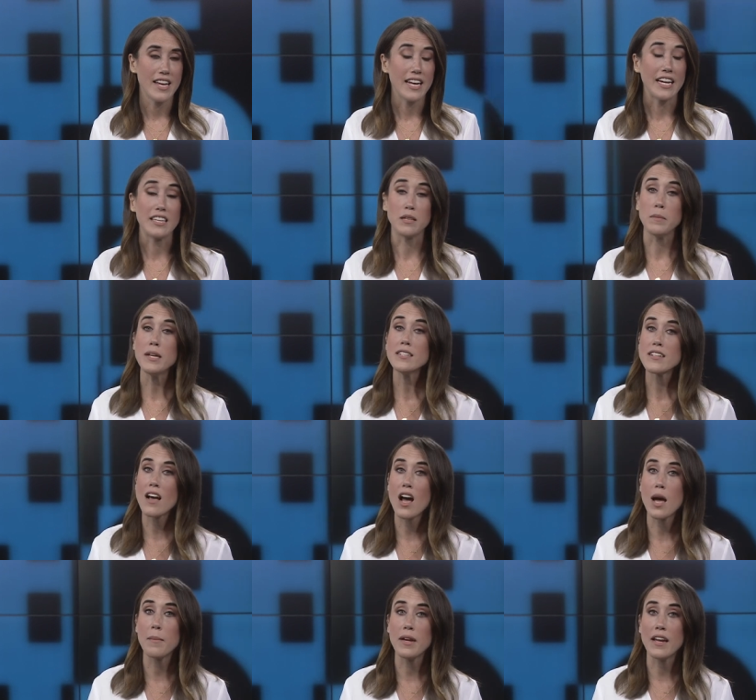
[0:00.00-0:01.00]
In the
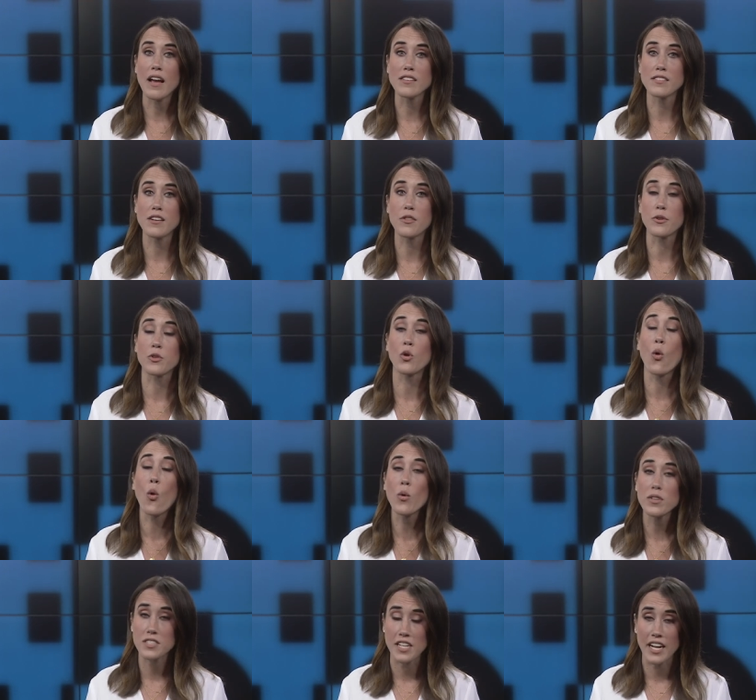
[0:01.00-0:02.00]
meantime, he has another
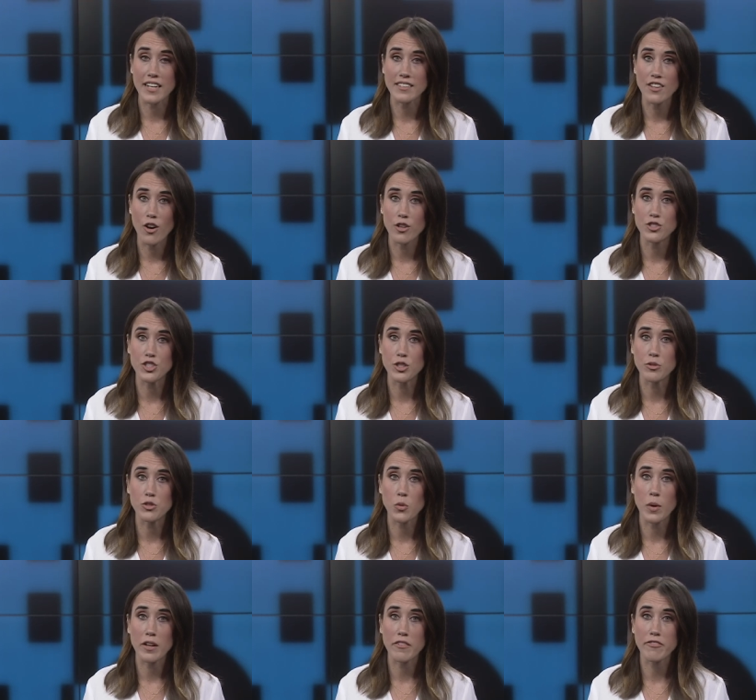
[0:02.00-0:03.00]
court date on June
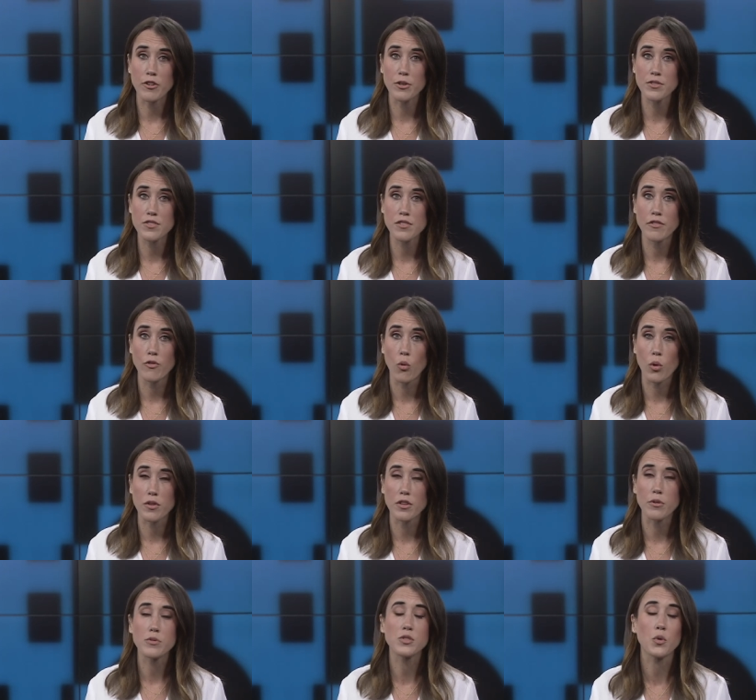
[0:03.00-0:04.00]
21st for
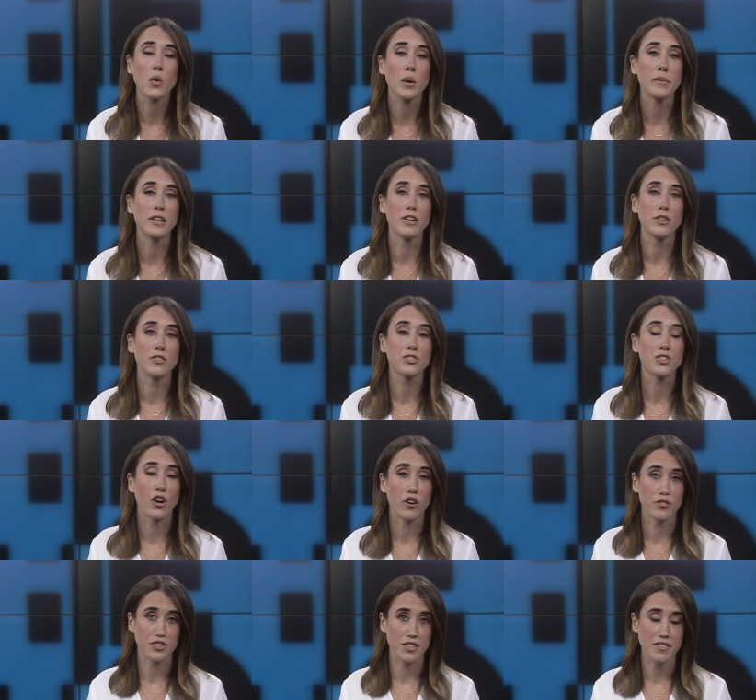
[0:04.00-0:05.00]
those criminal
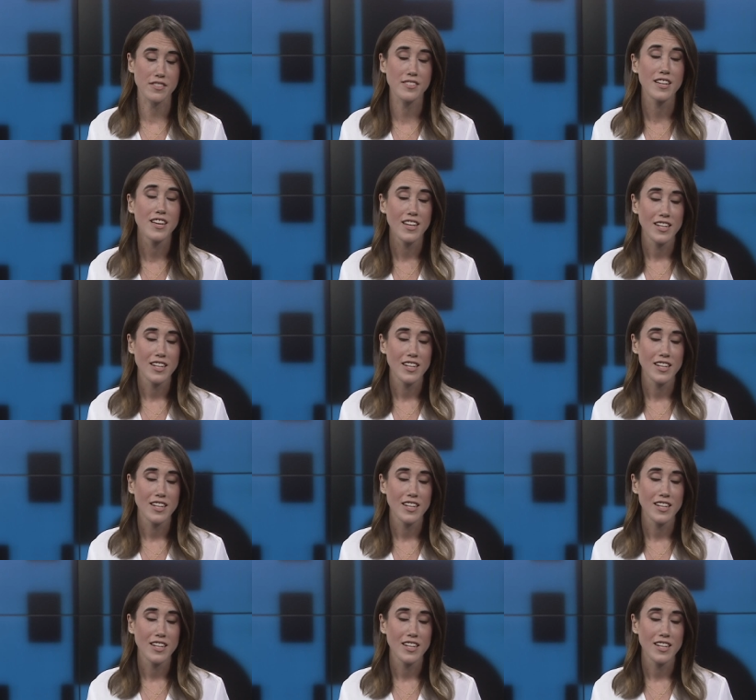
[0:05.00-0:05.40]
charges.